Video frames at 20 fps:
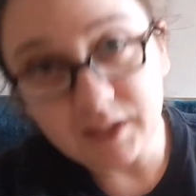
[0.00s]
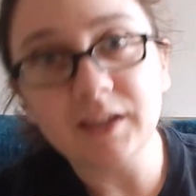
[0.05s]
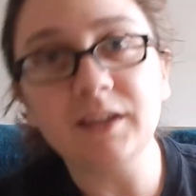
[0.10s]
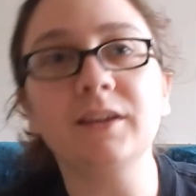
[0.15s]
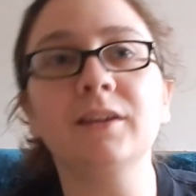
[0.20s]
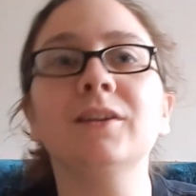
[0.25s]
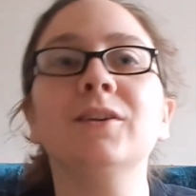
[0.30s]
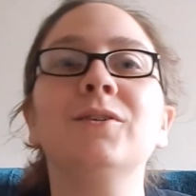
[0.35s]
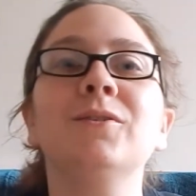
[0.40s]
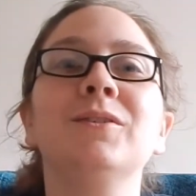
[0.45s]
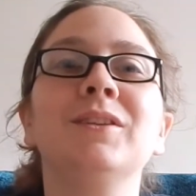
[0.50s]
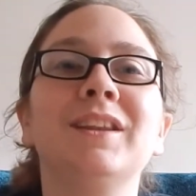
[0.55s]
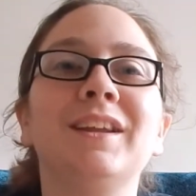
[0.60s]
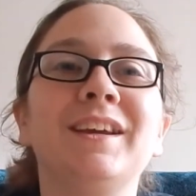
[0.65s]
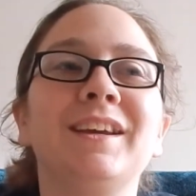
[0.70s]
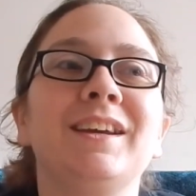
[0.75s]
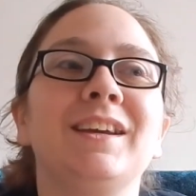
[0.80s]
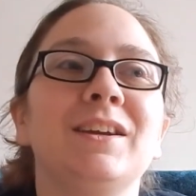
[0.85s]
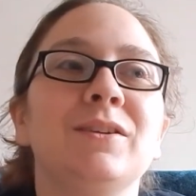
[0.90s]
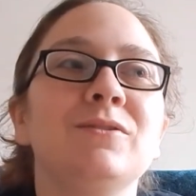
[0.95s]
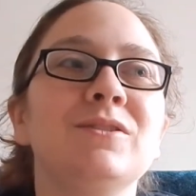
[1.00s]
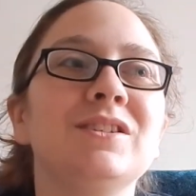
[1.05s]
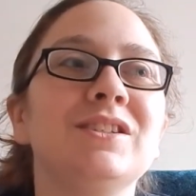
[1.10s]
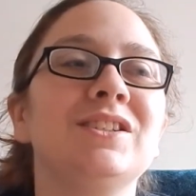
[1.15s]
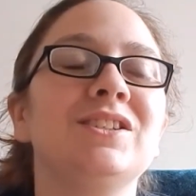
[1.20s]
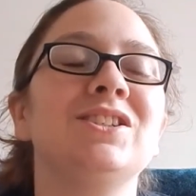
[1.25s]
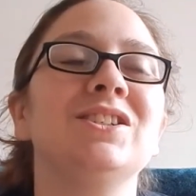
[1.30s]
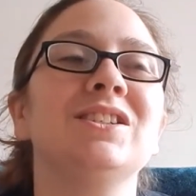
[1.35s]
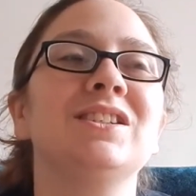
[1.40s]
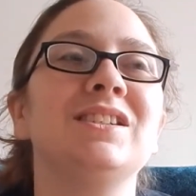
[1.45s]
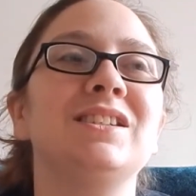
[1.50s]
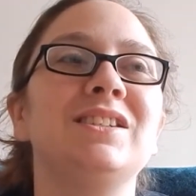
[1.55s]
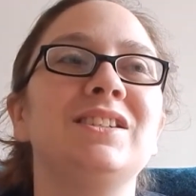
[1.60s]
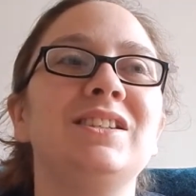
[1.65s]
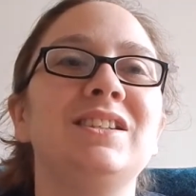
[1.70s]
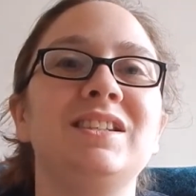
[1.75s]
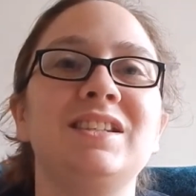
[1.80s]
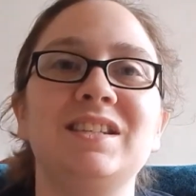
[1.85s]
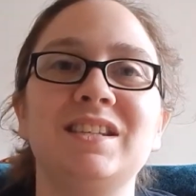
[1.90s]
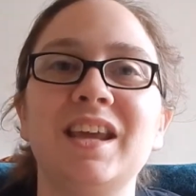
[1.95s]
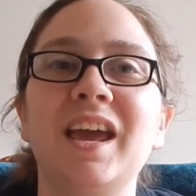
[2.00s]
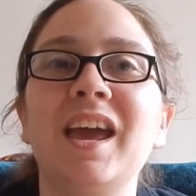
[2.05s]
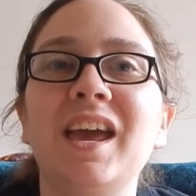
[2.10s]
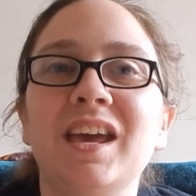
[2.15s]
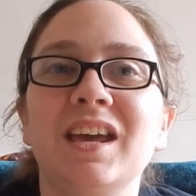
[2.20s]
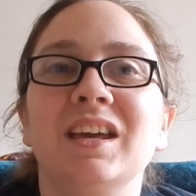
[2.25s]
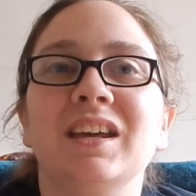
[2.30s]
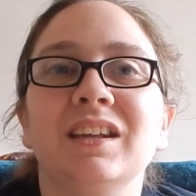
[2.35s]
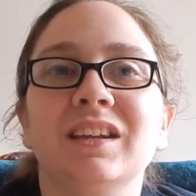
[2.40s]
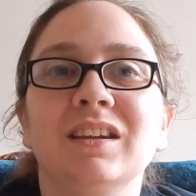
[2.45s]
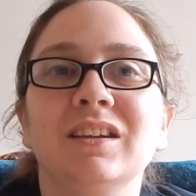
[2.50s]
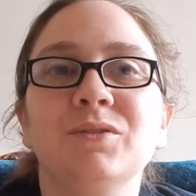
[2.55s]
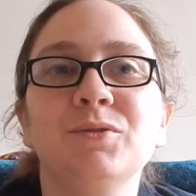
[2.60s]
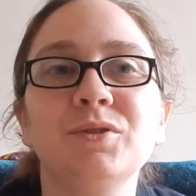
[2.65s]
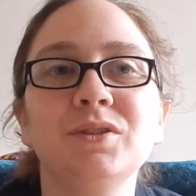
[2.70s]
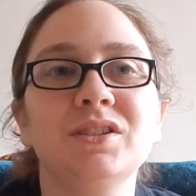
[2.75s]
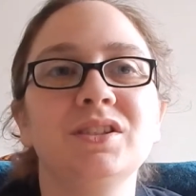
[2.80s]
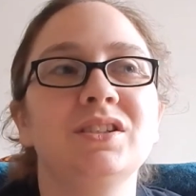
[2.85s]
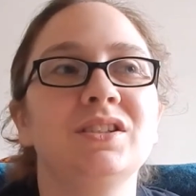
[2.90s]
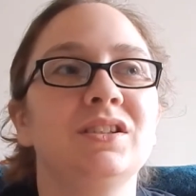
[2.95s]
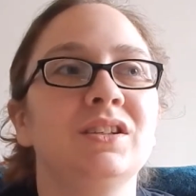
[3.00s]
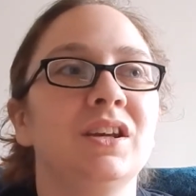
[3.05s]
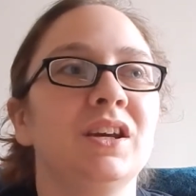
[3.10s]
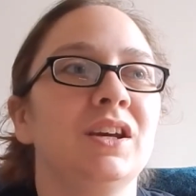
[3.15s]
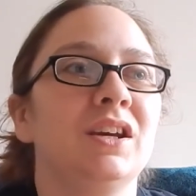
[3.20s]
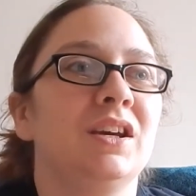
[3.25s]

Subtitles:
You know, like, it was just dead. It was,